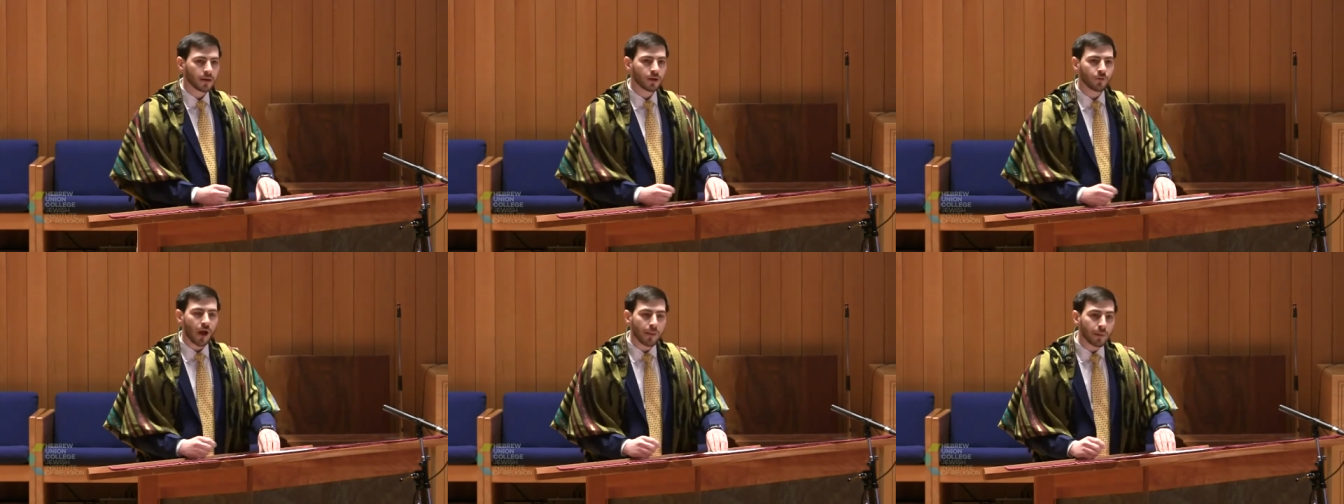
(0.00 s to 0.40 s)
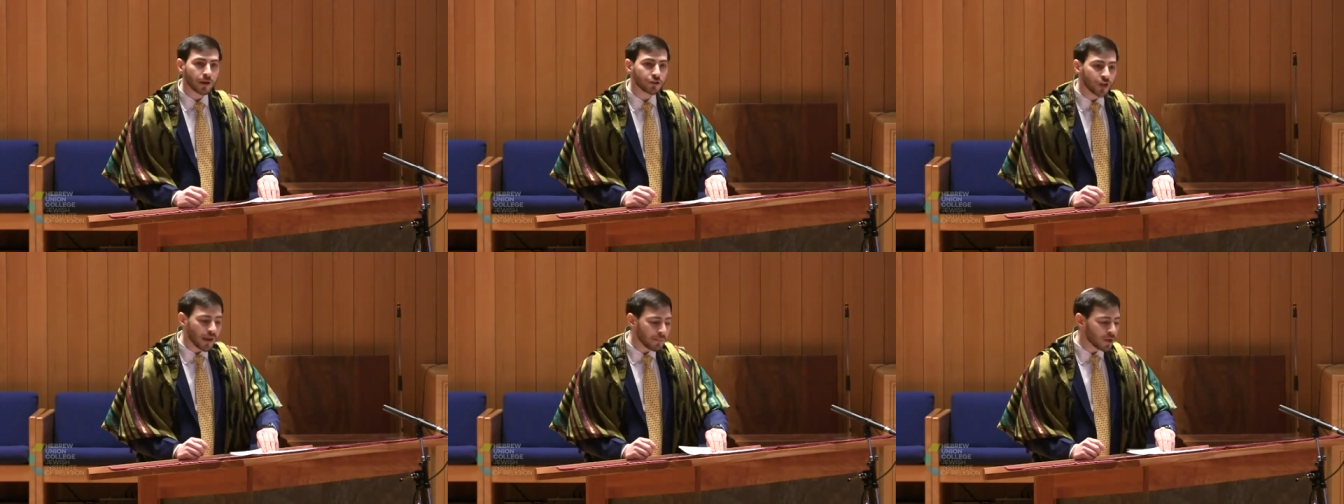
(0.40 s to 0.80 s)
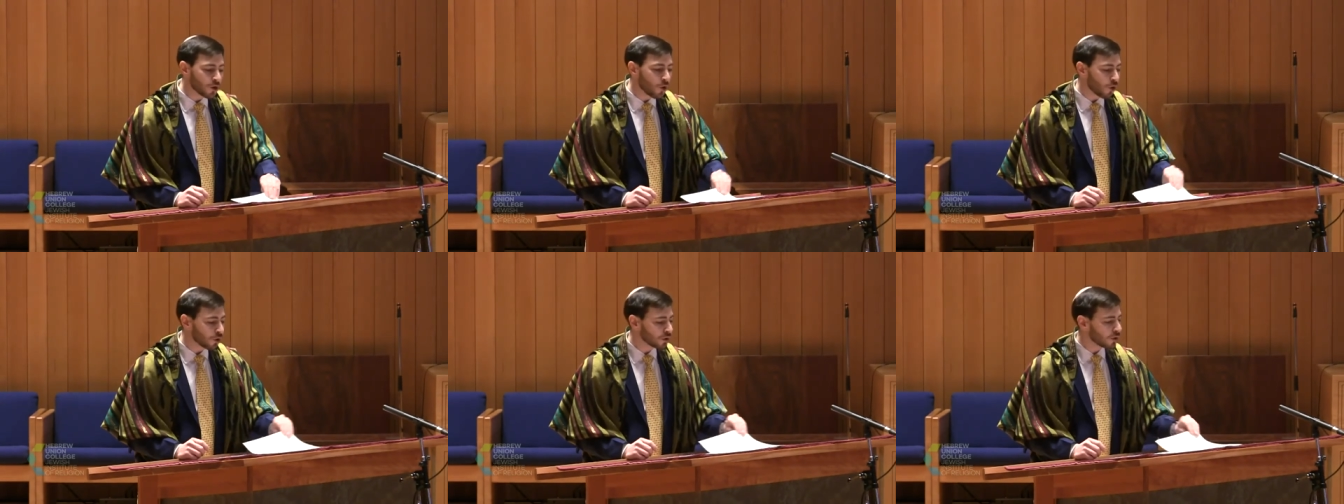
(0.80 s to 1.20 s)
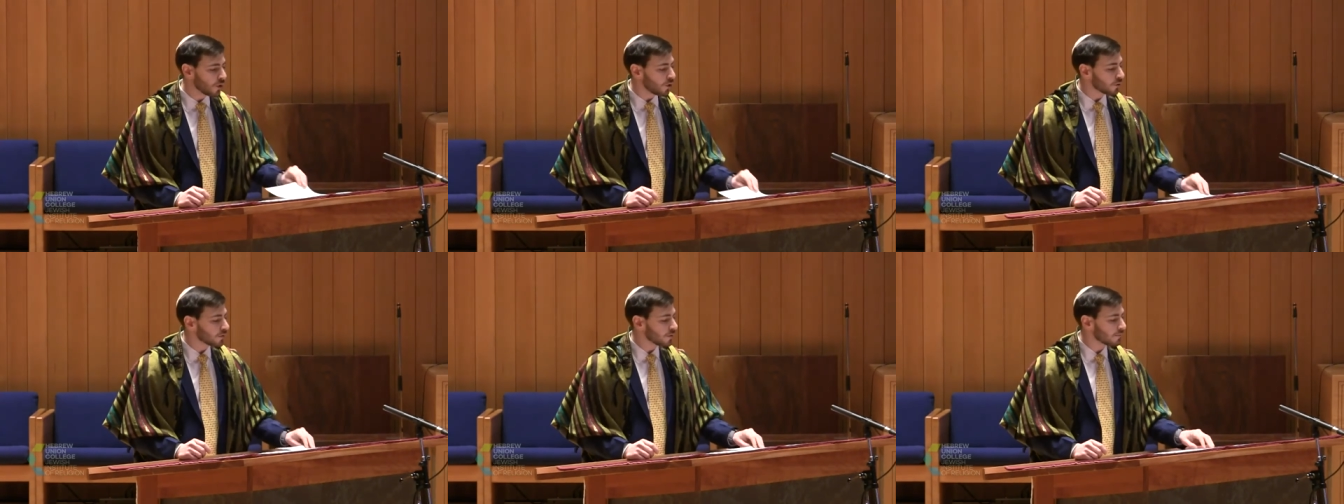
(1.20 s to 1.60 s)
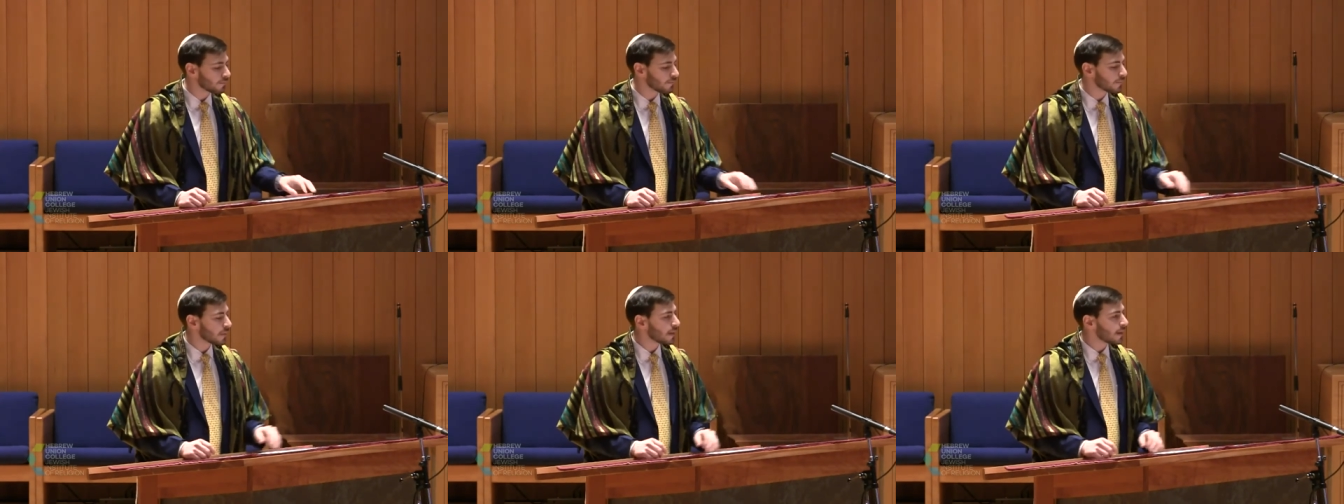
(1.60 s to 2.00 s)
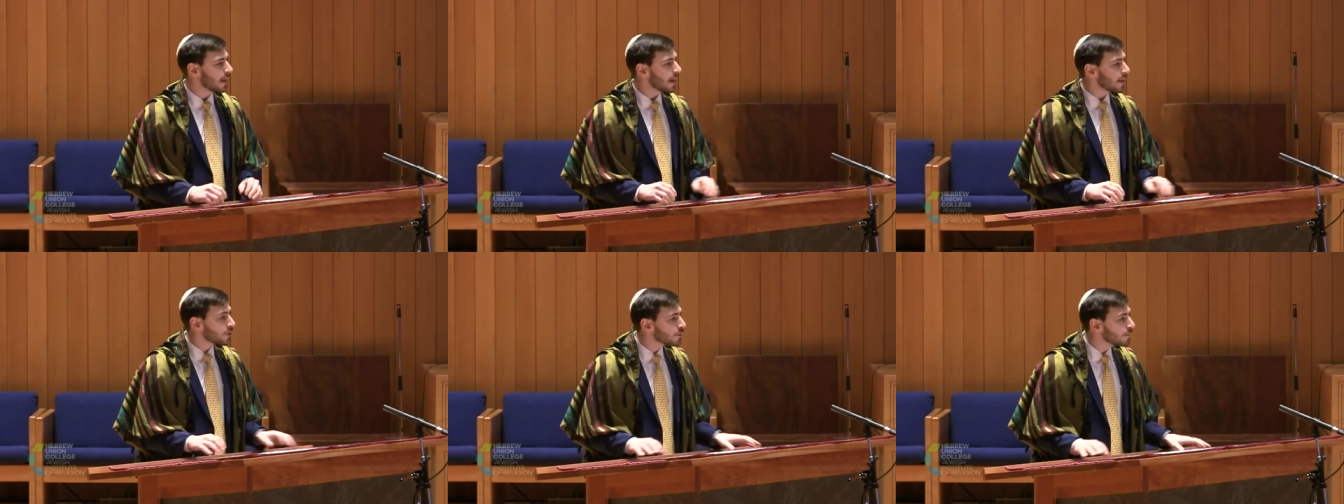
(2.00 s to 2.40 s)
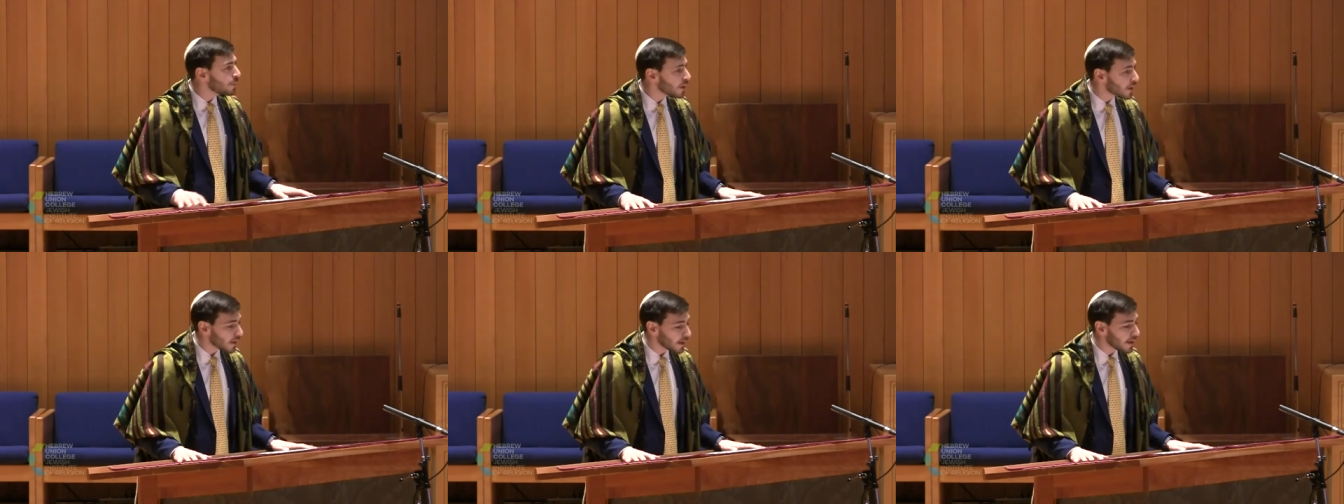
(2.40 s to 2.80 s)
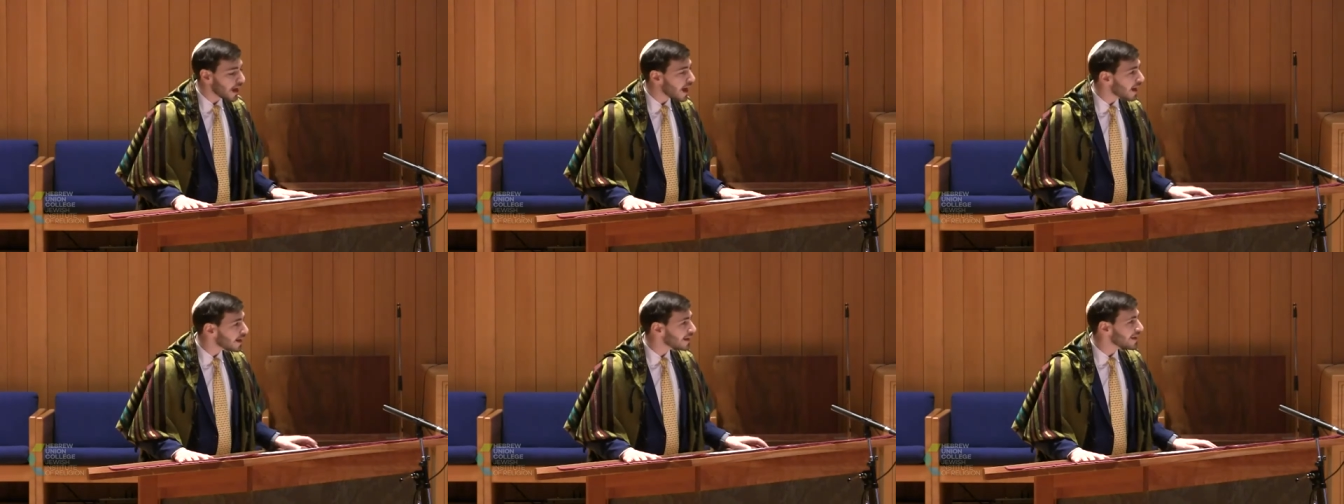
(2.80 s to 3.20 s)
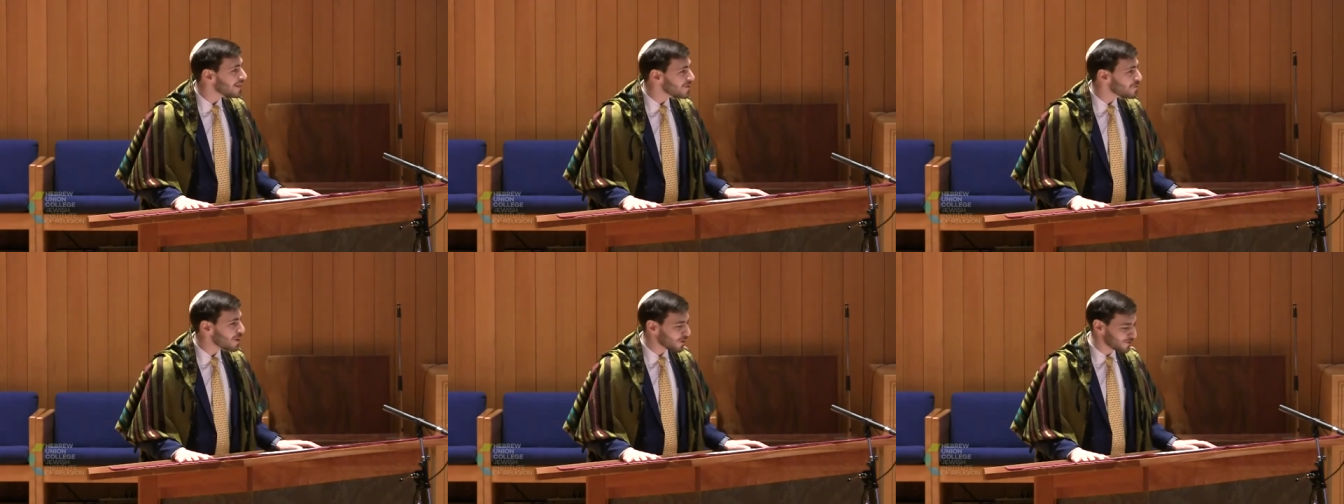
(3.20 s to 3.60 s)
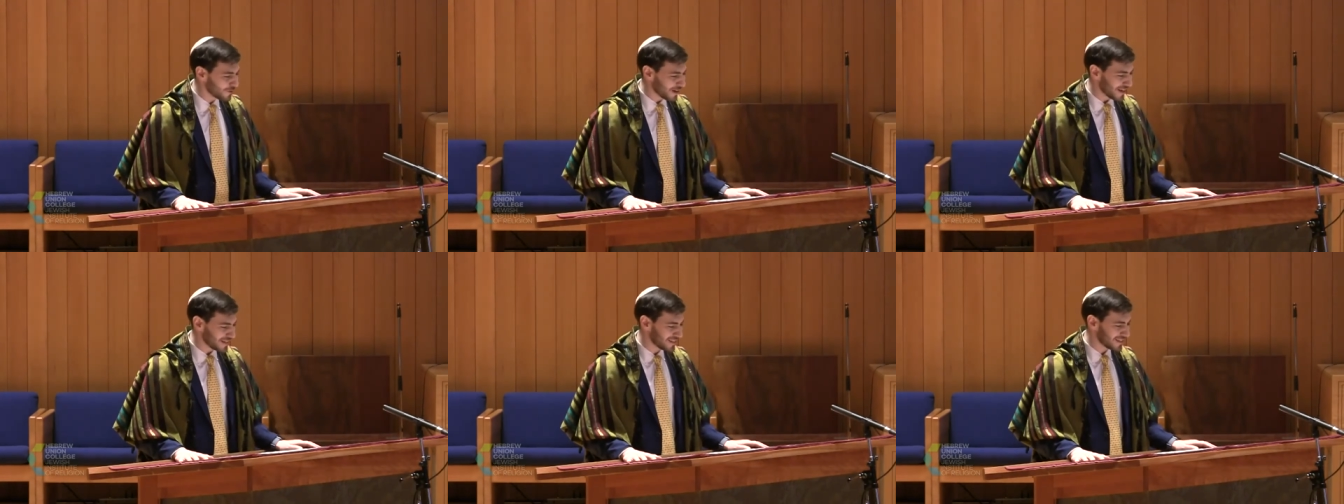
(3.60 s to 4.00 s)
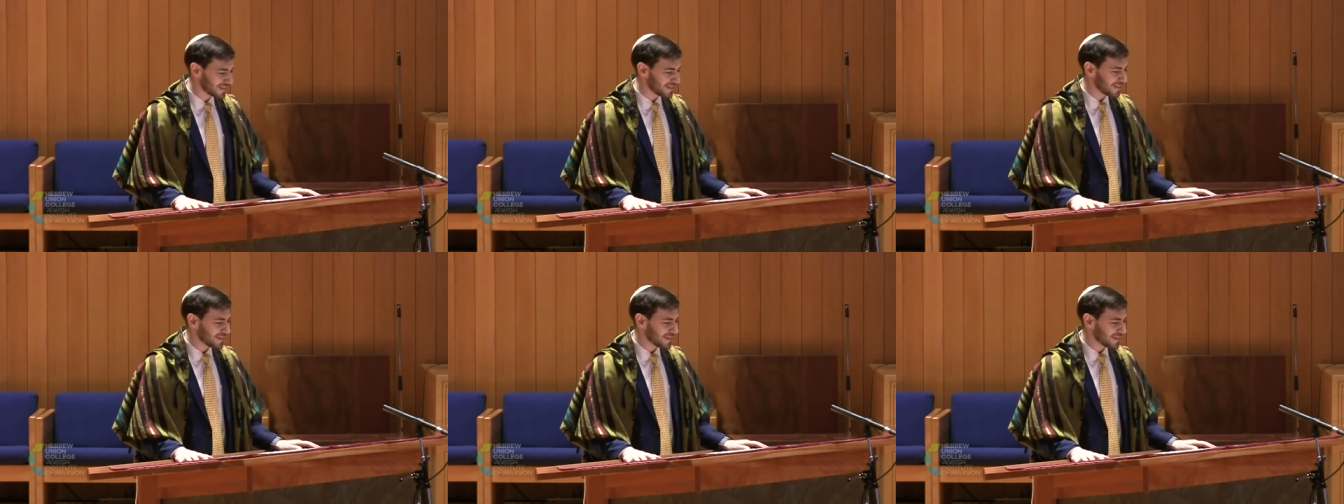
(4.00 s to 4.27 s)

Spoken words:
Rabbi Jamie Korngold, in her book God in the Wilderness,